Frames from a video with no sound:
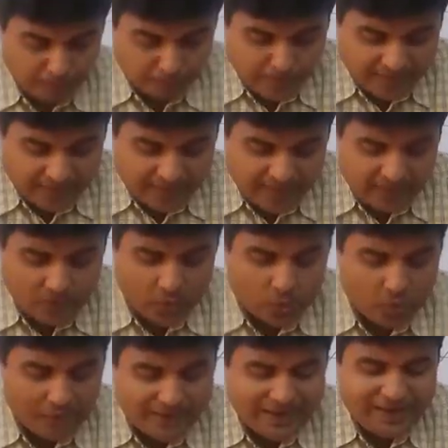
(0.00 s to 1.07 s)
bearing
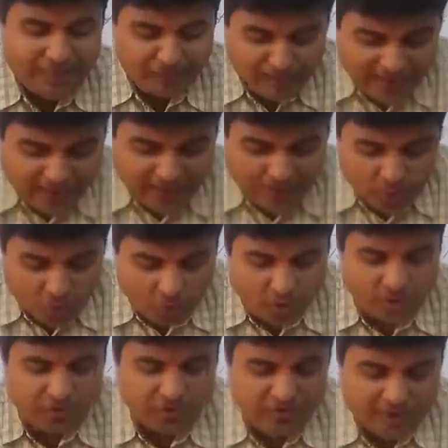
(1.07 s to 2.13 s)
only male
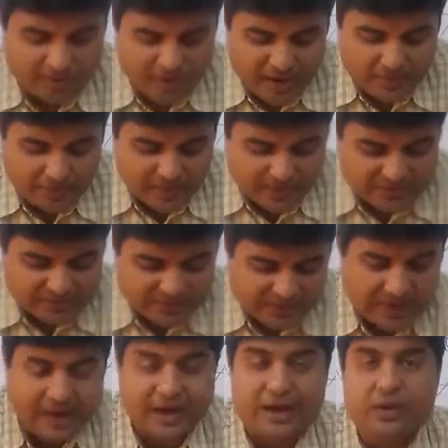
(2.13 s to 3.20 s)
or female
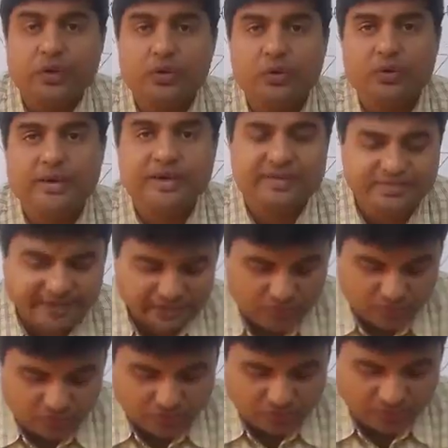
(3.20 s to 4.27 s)
parts are
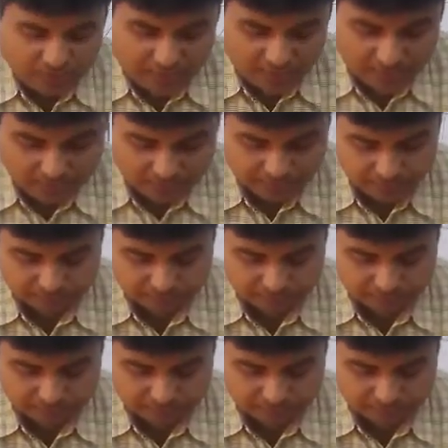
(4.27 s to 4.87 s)
unisexual flower.